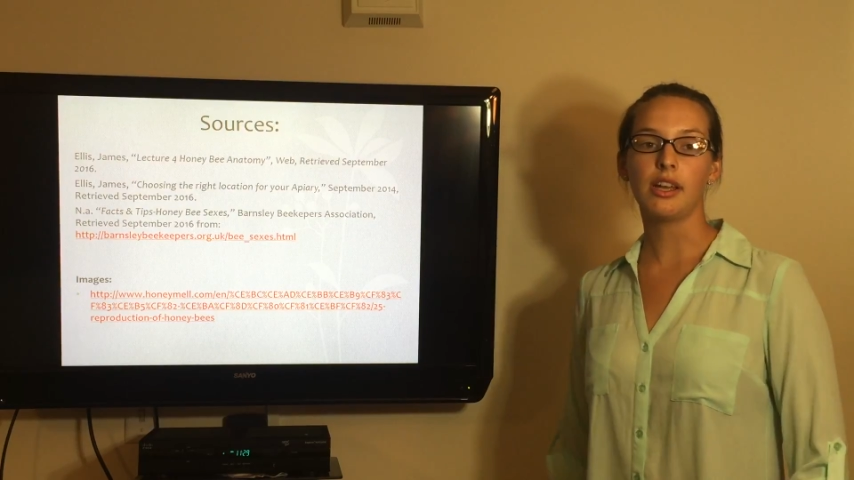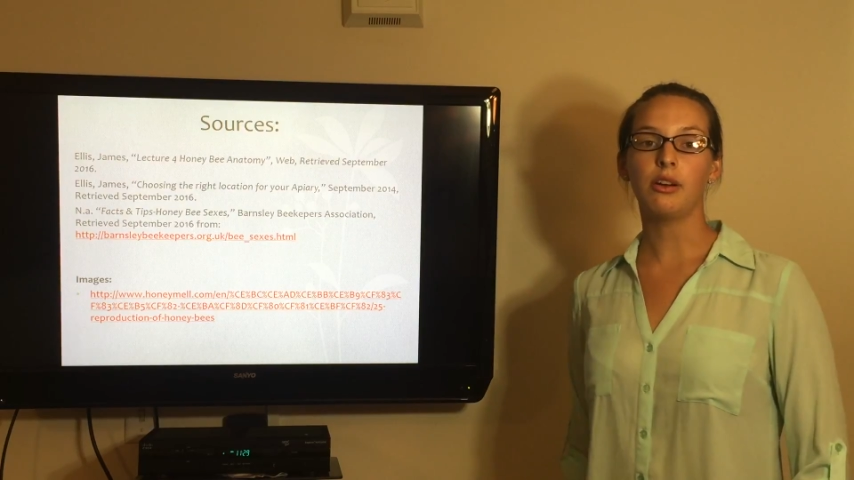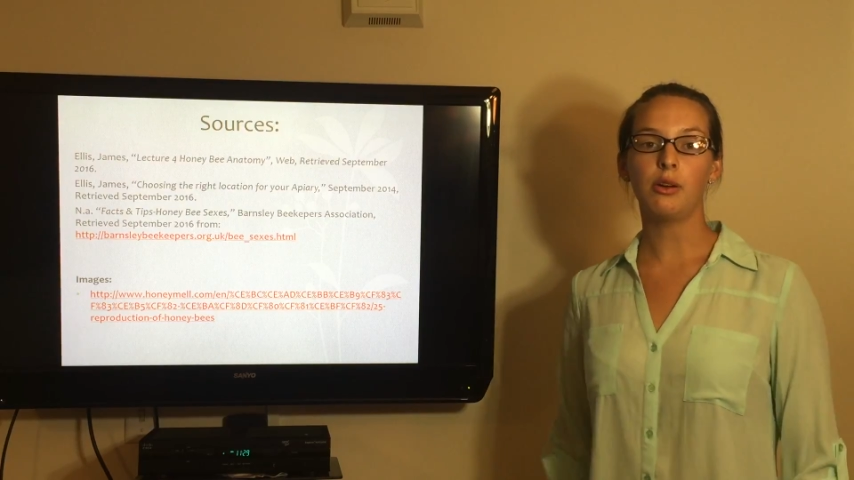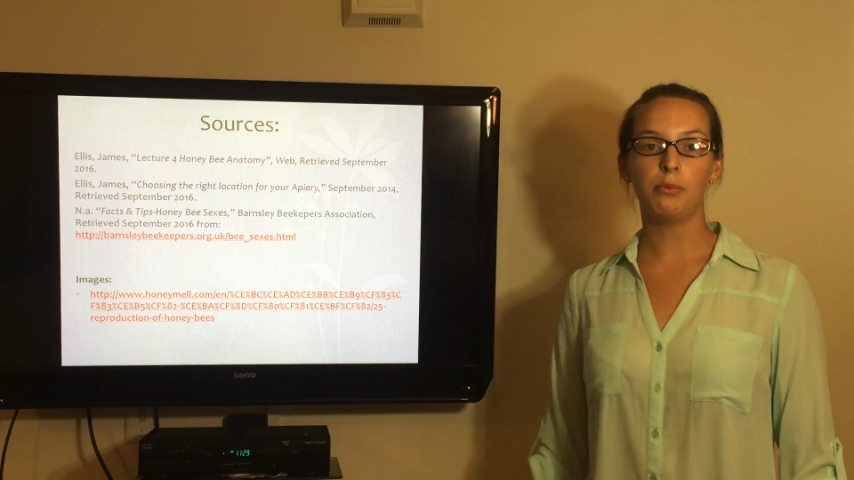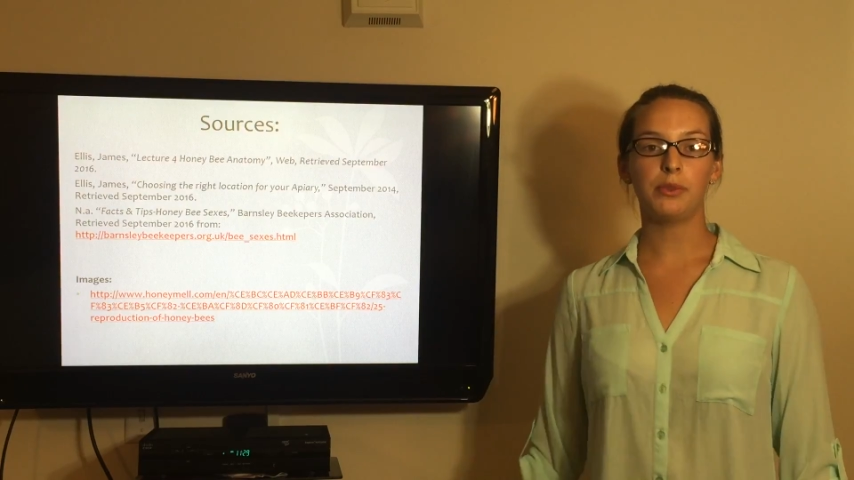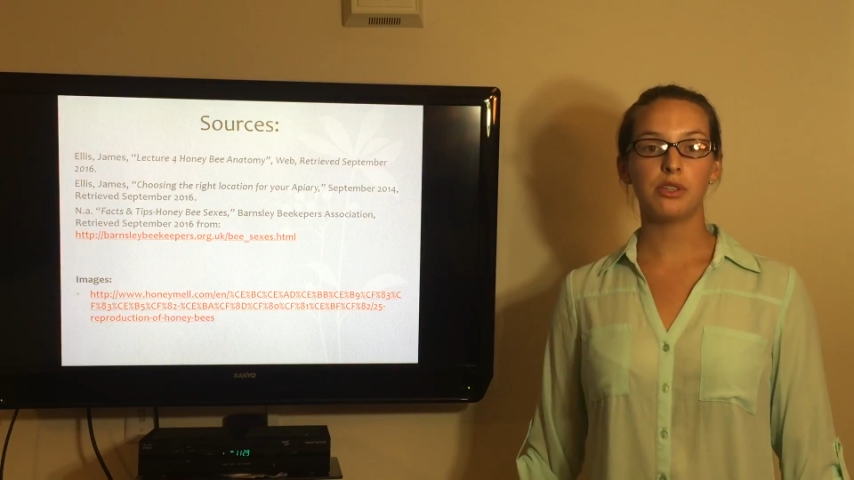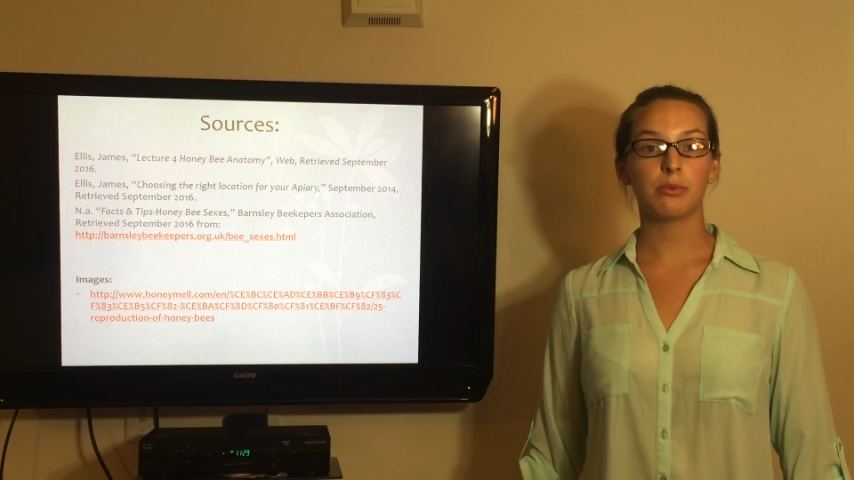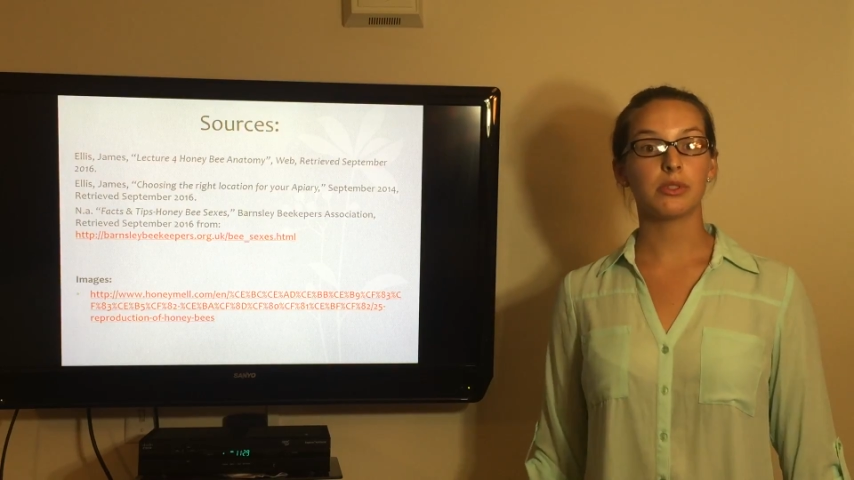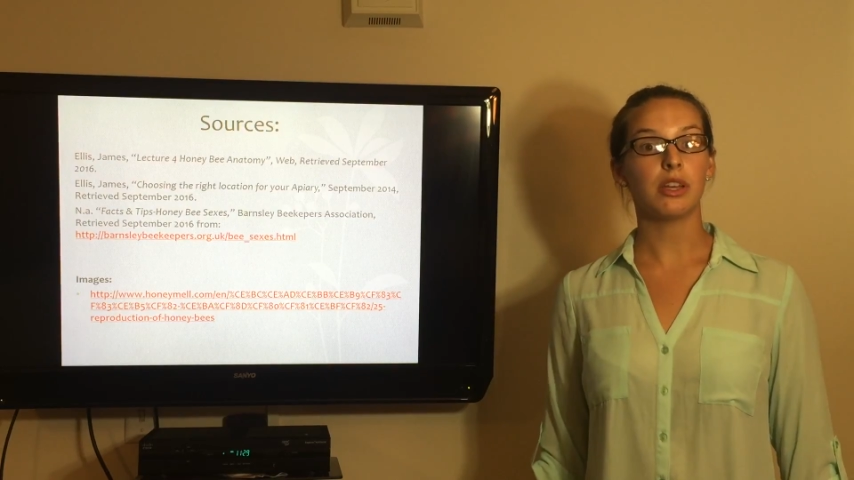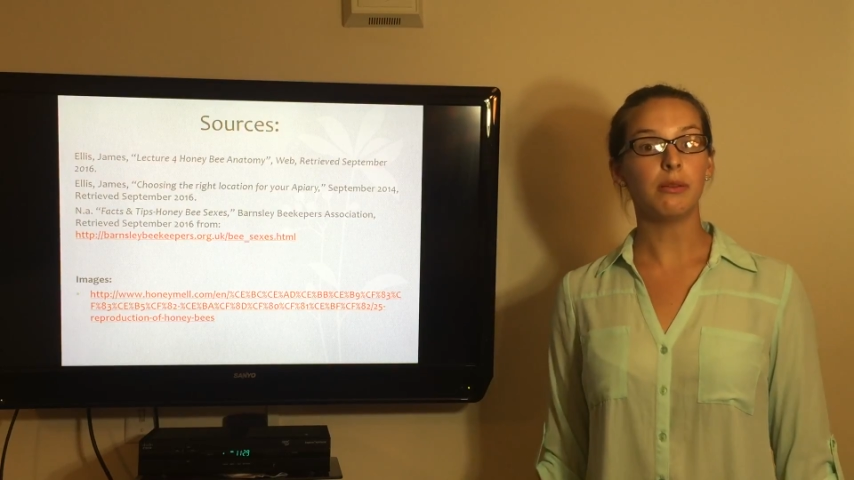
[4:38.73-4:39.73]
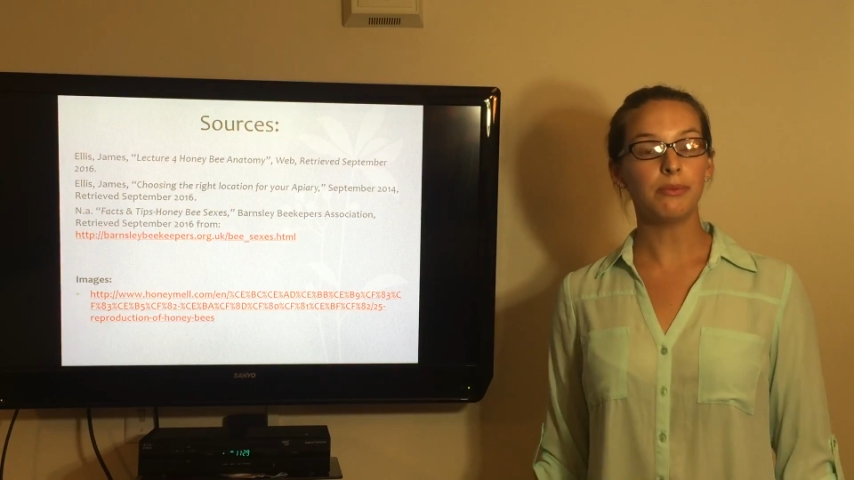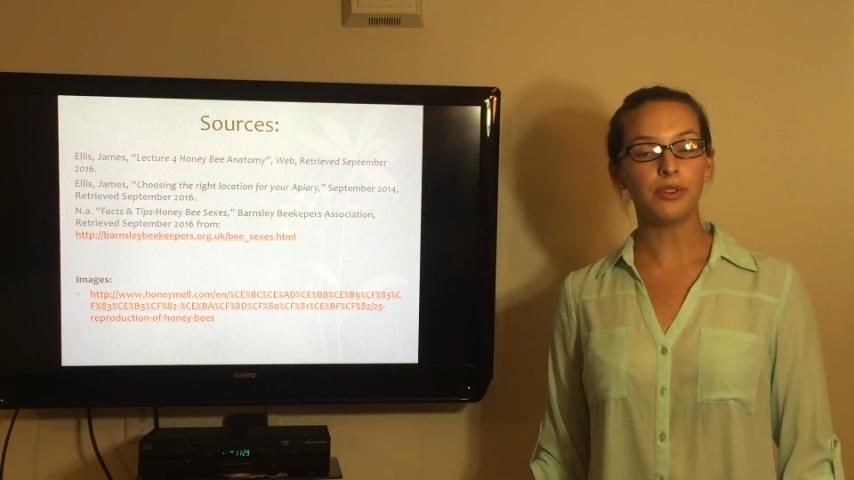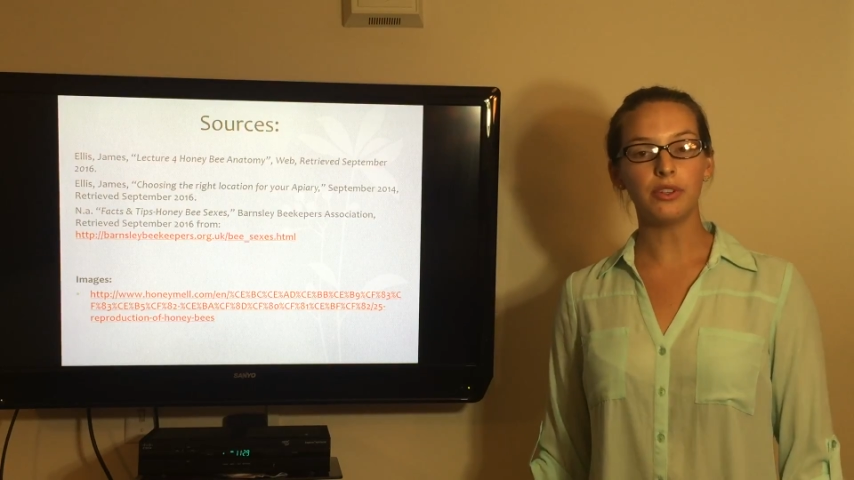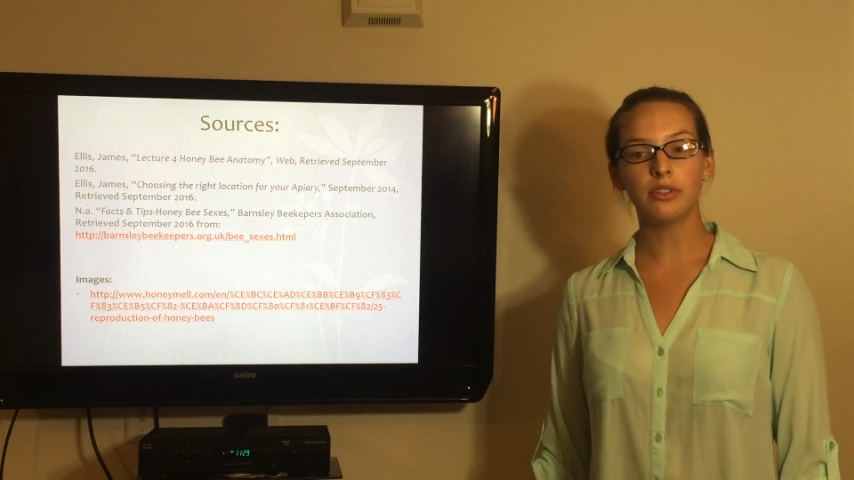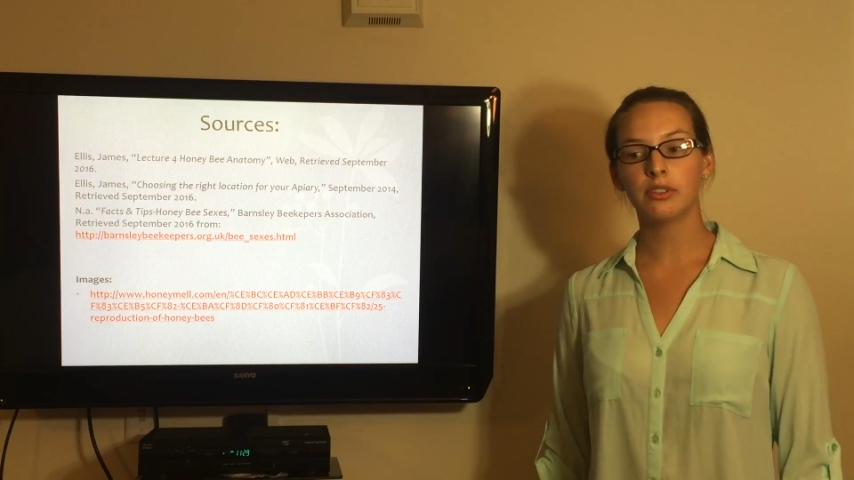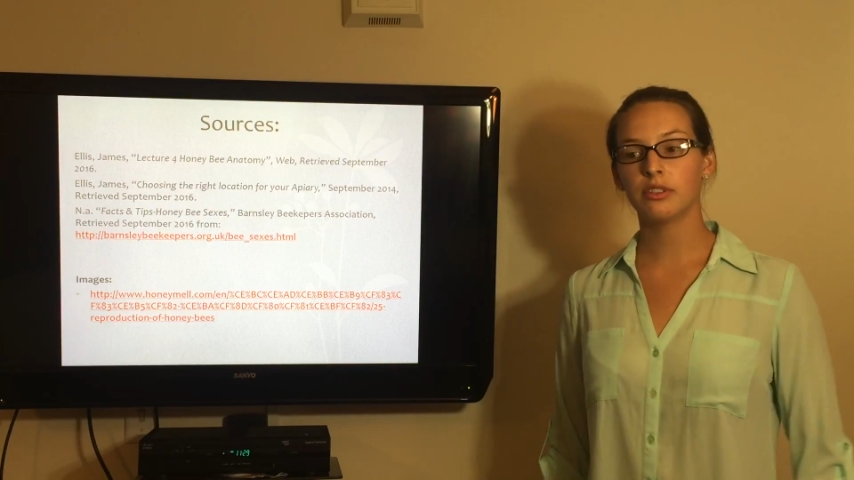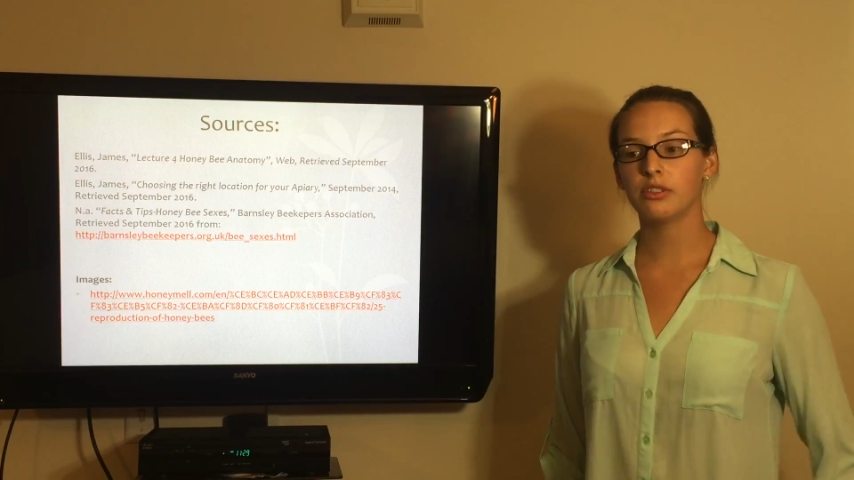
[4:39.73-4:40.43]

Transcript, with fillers: I hope this was helpful